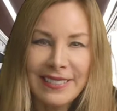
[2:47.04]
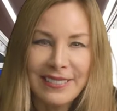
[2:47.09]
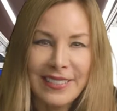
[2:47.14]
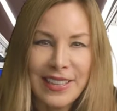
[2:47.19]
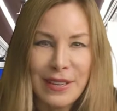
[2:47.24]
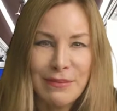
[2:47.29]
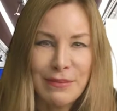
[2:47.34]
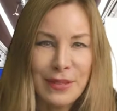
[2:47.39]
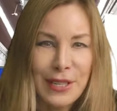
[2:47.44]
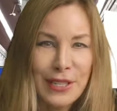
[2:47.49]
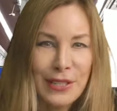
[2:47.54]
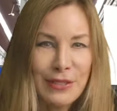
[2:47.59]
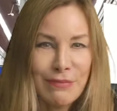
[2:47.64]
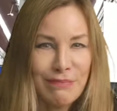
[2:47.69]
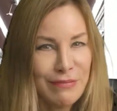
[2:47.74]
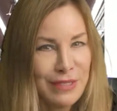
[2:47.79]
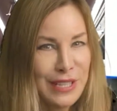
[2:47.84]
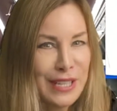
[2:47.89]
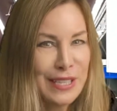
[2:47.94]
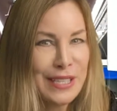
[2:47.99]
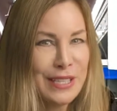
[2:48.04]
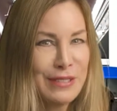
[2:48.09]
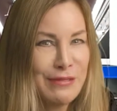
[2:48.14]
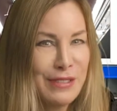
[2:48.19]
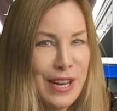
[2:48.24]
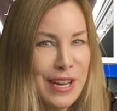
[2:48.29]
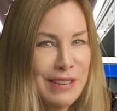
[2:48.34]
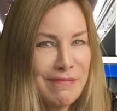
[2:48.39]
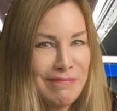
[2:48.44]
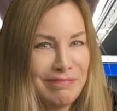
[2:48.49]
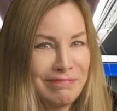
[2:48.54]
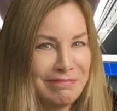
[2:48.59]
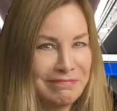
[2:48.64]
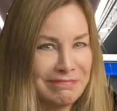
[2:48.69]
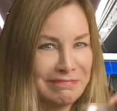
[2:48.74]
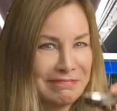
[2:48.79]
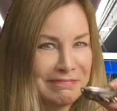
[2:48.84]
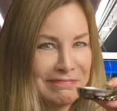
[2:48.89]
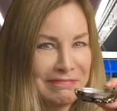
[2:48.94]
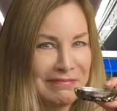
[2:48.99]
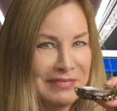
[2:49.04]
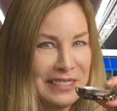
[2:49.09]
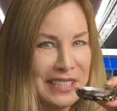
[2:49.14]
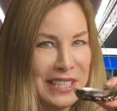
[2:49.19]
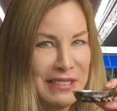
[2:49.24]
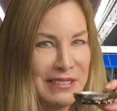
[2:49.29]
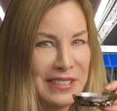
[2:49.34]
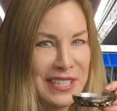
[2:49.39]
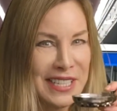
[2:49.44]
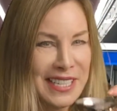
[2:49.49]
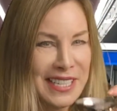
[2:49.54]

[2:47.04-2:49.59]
Got my Testavon. Let's give it a